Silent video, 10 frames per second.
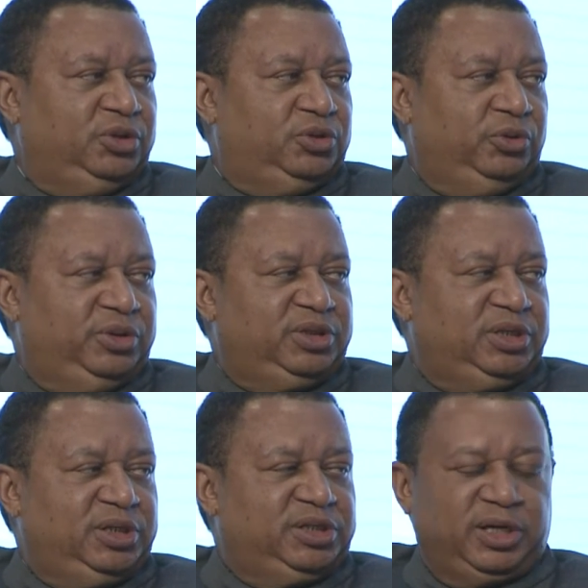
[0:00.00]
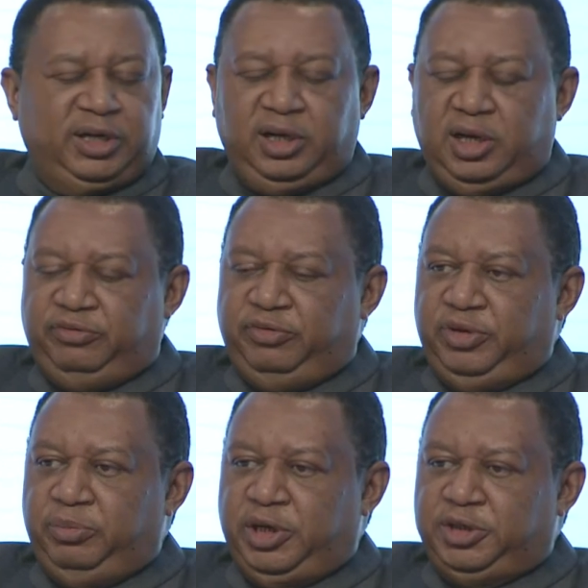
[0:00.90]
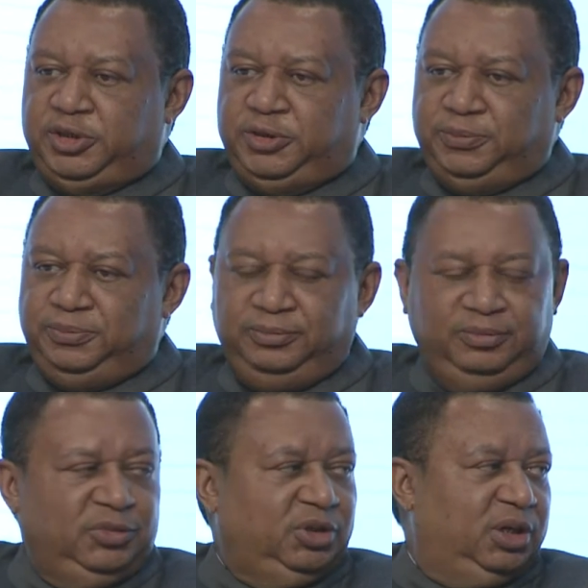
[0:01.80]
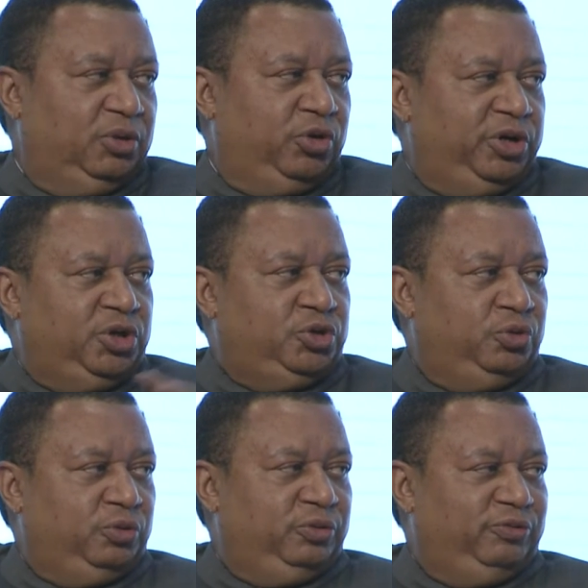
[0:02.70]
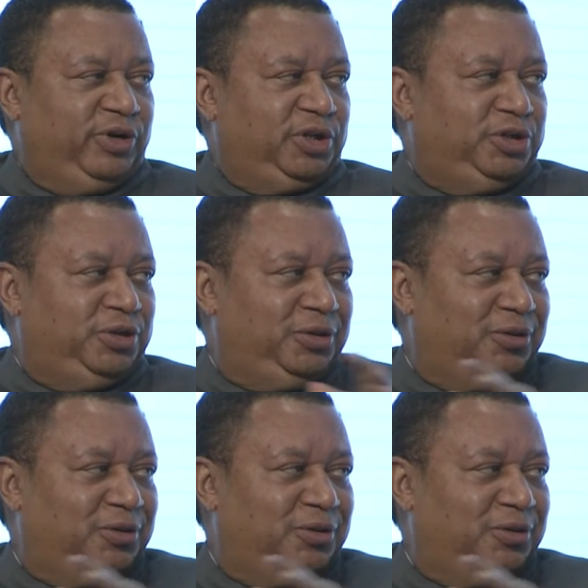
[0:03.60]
So this is the second half of the match, according to Fatih.